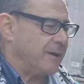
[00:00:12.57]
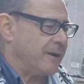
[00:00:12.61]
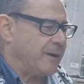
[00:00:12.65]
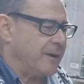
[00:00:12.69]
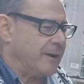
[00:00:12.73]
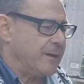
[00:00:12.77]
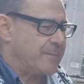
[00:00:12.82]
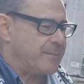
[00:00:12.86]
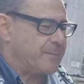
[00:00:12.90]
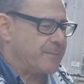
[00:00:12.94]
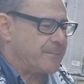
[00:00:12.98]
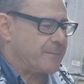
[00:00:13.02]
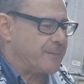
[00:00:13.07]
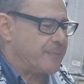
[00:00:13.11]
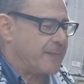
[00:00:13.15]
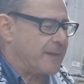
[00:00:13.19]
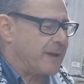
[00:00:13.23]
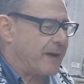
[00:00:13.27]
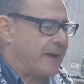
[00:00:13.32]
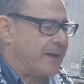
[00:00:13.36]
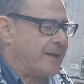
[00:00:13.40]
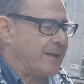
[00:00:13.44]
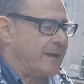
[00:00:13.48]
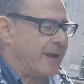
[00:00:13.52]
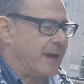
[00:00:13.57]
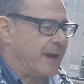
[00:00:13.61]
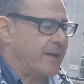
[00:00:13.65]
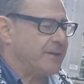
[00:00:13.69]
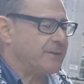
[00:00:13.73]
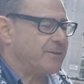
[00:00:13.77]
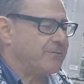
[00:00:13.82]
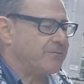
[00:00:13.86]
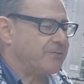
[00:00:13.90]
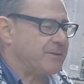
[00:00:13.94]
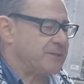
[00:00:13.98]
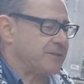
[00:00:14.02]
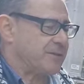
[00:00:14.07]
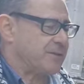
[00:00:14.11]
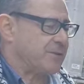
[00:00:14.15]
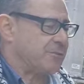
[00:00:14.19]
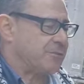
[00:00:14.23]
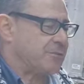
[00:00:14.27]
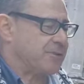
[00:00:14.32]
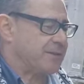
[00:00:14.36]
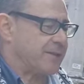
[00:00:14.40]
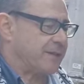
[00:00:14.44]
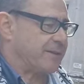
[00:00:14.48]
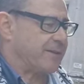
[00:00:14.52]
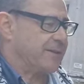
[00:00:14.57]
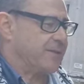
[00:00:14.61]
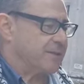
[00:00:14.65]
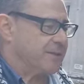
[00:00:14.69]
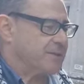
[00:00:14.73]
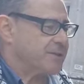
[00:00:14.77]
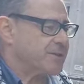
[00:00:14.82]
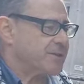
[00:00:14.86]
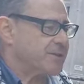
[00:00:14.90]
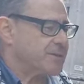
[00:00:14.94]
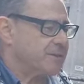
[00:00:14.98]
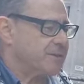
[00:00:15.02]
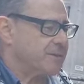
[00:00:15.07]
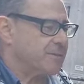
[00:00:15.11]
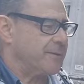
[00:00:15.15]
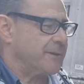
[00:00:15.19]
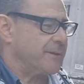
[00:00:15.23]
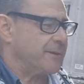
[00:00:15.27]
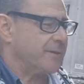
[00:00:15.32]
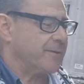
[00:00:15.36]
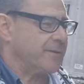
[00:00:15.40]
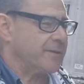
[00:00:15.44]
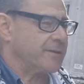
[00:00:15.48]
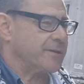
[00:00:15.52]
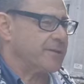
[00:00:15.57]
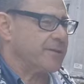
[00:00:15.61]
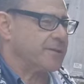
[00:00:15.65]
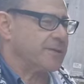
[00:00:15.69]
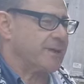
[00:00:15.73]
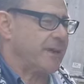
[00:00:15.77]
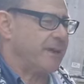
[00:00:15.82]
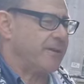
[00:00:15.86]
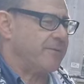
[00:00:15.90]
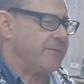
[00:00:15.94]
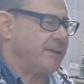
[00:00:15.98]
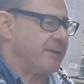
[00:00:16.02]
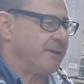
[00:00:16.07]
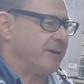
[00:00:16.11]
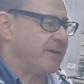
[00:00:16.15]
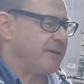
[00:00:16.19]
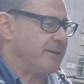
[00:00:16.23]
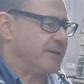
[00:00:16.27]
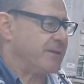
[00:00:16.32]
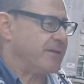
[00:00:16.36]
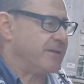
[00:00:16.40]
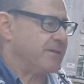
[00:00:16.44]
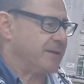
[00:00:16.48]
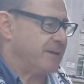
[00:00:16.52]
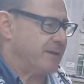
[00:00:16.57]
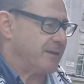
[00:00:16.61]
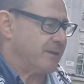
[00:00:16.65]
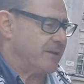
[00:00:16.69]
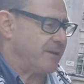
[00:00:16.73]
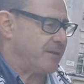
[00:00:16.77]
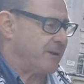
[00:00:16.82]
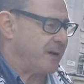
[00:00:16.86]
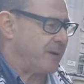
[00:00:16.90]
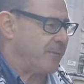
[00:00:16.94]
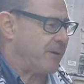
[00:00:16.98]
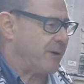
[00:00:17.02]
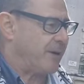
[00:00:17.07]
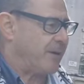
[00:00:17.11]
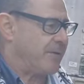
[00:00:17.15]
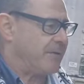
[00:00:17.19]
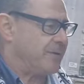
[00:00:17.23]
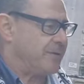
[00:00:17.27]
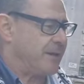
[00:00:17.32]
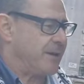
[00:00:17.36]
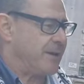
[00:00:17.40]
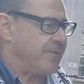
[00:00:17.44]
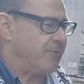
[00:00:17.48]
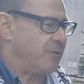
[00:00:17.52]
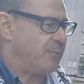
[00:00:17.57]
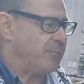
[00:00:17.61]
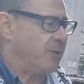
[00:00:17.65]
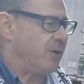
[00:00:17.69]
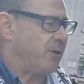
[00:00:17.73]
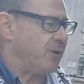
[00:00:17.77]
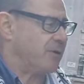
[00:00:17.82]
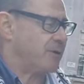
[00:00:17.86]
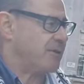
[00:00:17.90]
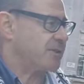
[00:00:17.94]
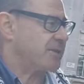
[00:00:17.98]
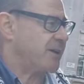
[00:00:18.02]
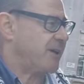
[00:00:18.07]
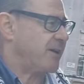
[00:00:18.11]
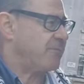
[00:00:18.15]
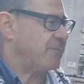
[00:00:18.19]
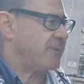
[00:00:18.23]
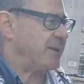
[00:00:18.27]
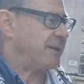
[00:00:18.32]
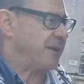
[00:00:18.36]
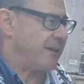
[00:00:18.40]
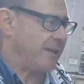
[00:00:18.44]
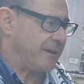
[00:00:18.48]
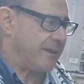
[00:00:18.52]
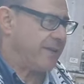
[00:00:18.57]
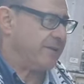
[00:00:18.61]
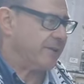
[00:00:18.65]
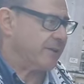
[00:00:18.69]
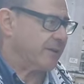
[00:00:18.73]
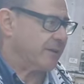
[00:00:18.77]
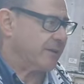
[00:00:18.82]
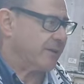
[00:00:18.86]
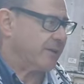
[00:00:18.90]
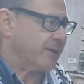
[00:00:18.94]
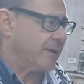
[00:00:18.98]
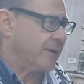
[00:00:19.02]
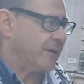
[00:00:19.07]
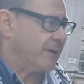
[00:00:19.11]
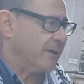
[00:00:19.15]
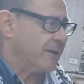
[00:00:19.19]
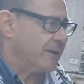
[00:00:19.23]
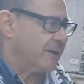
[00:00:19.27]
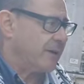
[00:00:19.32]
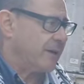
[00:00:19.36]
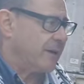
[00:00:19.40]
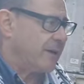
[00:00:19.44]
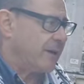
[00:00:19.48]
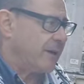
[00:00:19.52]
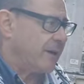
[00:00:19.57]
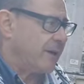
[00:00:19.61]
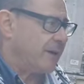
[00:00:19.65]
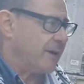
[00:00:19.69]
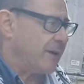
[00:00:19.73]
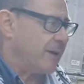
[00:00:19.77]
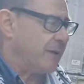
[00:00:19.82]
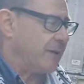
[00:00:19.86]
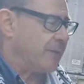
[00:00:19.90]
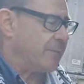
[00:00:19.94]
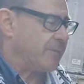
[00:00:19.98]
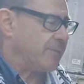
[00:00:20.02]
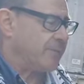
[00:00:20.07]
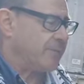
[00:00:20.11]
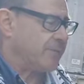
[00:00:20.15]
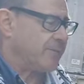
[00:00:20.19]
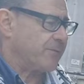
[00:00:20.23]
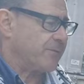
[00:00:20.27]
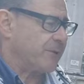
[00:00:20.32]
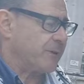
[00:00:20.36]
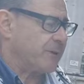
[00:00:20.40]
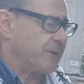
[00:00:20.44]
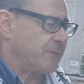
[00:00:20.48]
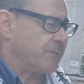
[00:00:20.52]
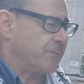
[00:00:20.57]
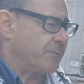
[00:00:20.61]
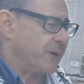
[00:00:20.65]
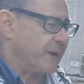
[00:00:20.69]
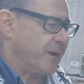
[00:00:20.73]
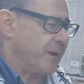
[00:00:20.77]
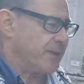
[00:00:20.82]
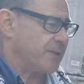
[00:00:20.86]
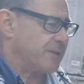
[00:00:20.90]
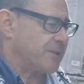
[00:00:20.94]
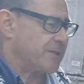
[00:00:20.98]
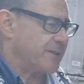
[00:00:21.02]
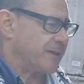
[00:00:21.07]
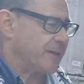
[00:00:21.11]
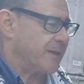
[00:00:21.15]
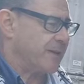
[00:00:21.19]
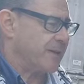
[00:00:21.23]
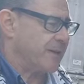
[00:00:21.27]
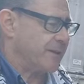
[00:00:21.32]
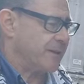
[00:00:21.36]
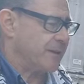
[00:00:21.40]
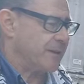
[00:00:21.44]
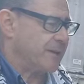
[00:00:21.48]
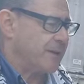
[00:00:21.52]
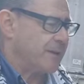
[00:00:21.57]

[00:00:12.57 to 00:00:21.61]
um, and, and physical sickness, to be honest. I've been uneasy about the reports I've been hearing um, from Palestine.